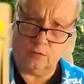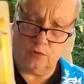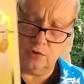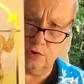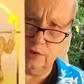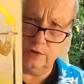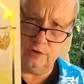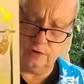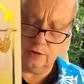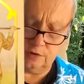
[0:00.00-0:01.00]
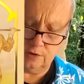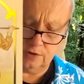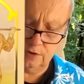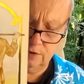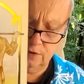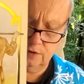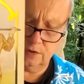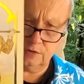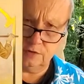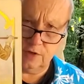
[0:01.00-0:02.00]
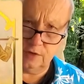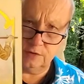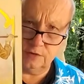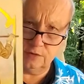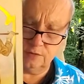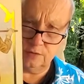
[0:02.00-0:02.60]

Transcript: realistically assess